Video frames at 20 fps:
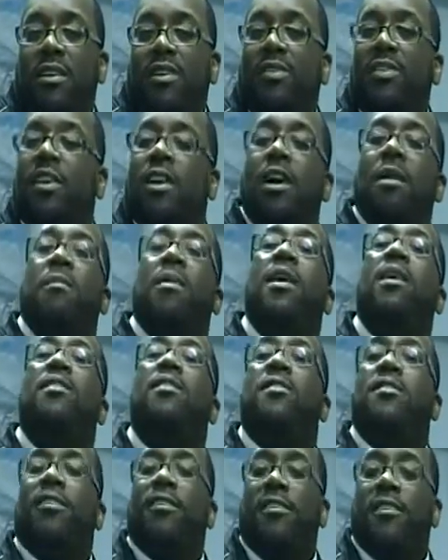He said, come
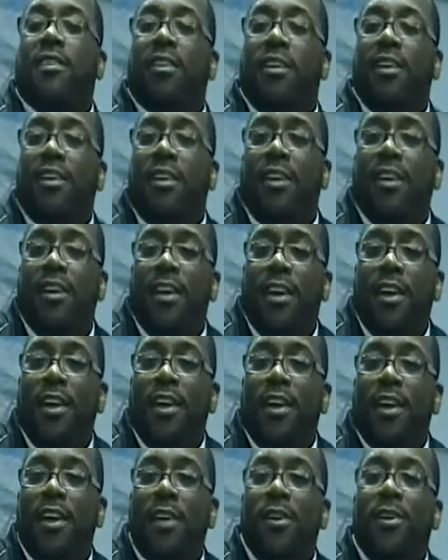hither
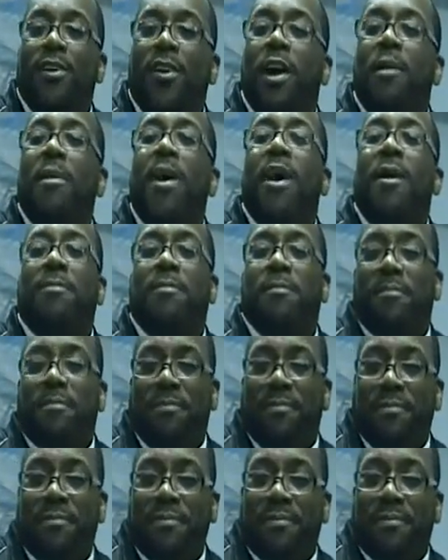it'll come up.